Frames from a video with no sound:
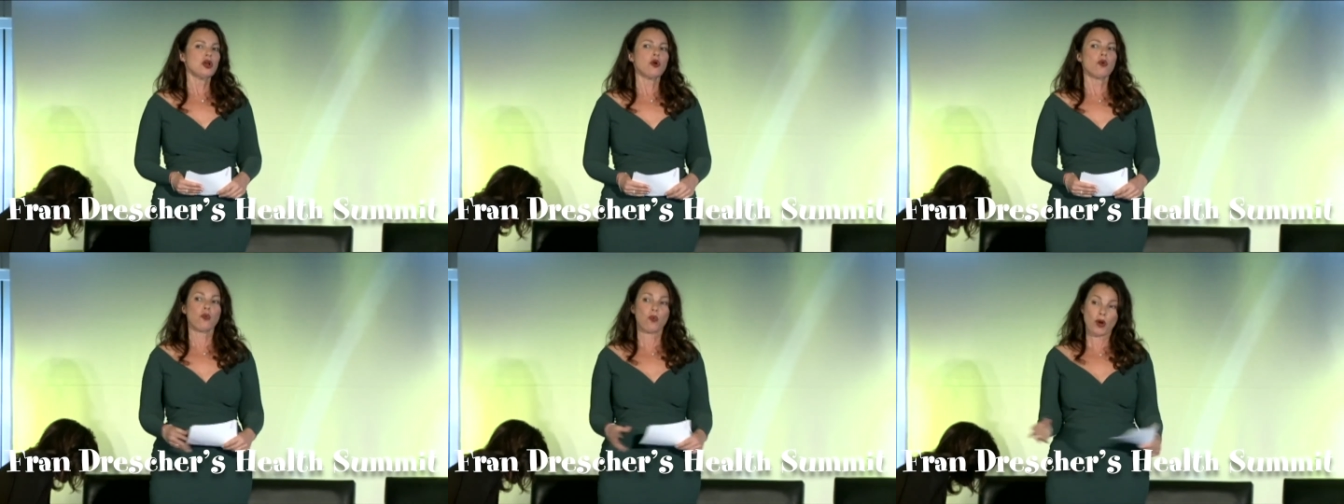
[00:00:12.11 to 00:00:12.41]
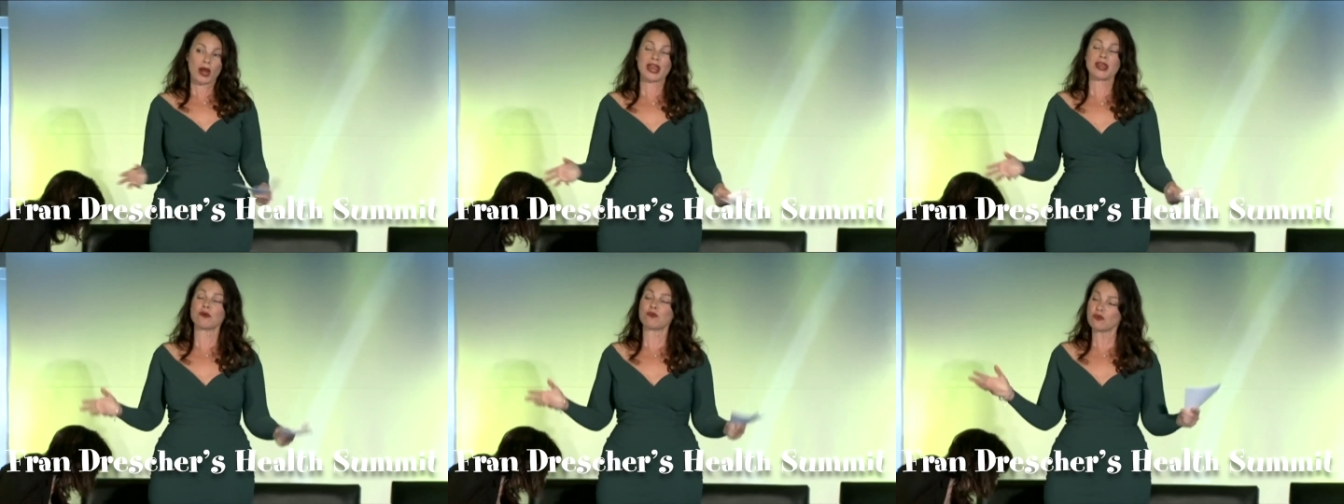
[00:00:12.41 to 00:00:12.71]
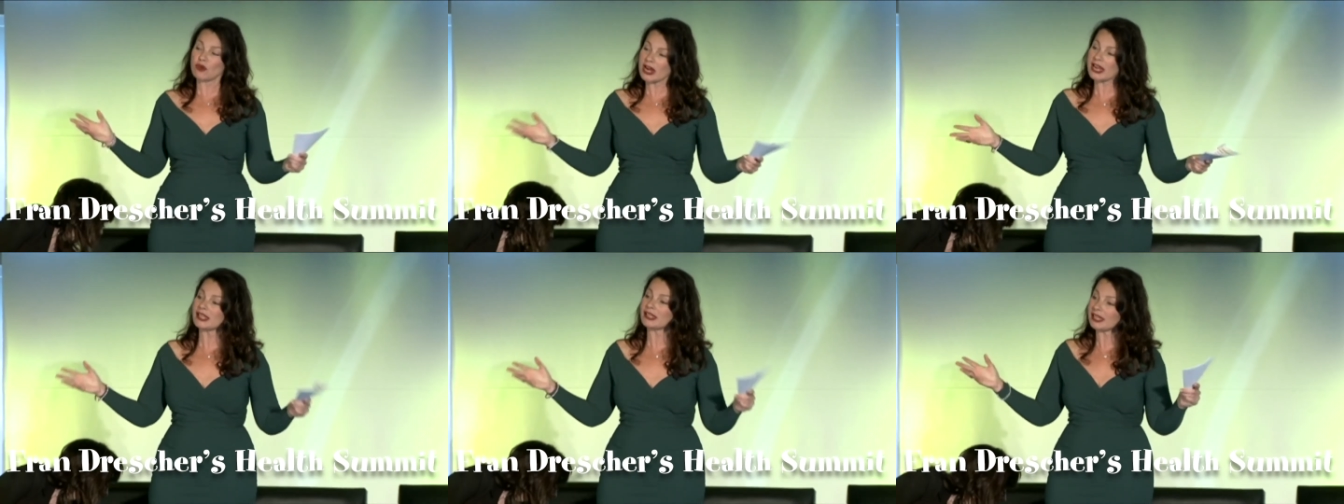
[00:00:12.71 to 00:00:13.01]
we
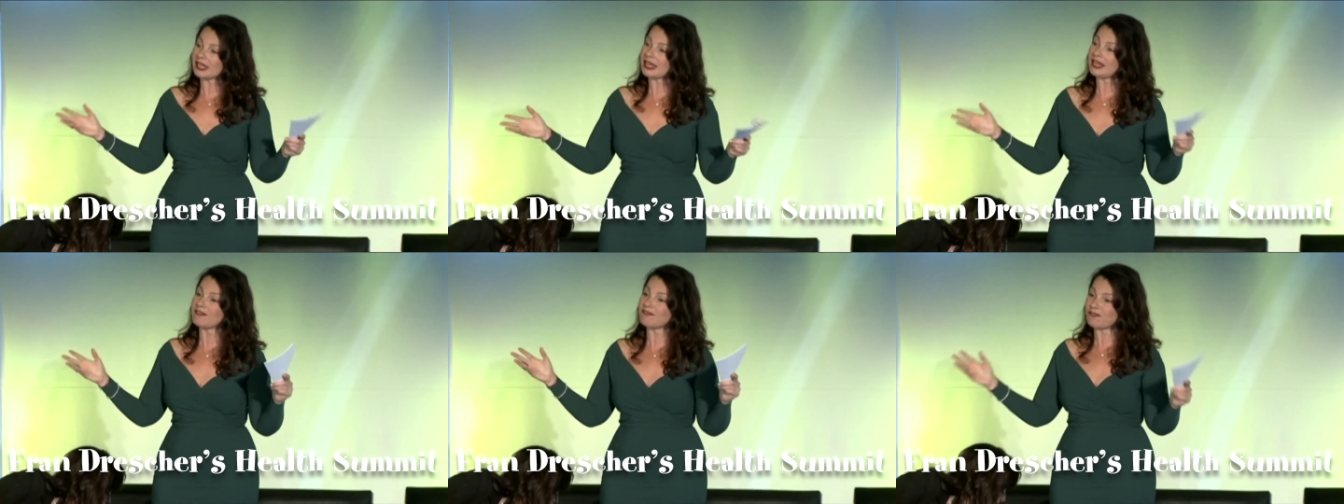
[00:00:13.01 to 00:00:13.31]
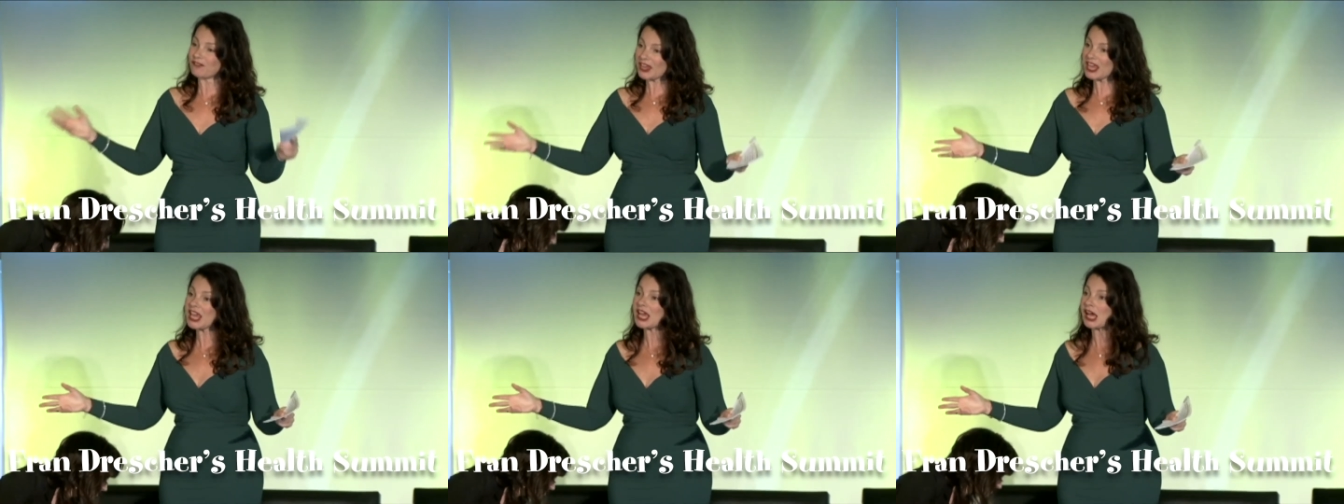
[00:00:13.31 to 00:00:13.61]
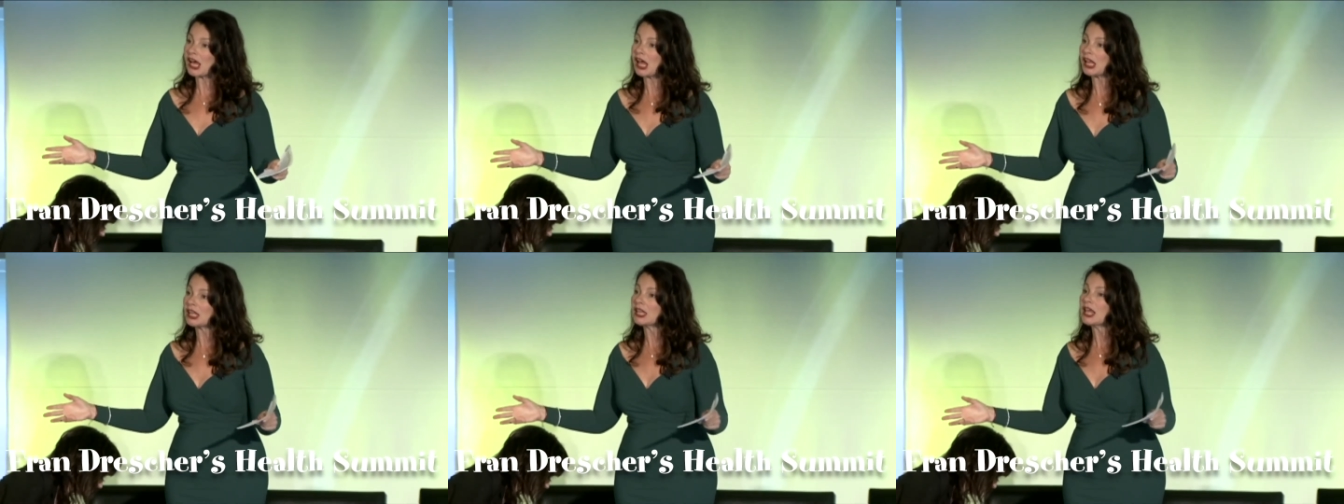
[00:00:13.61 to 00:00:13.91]
really
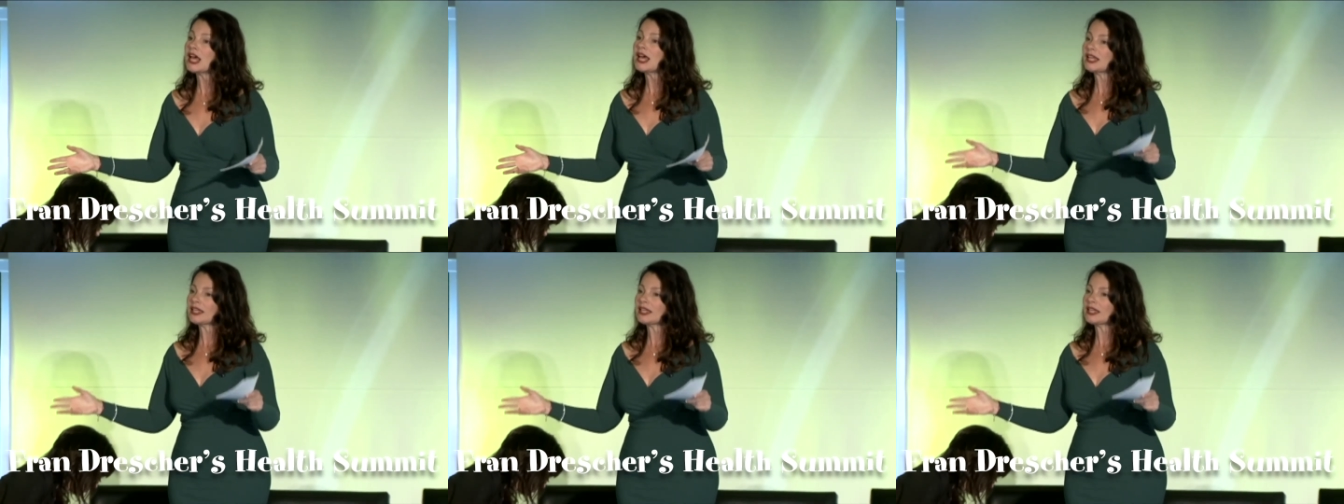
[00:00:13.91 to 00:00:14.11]
feel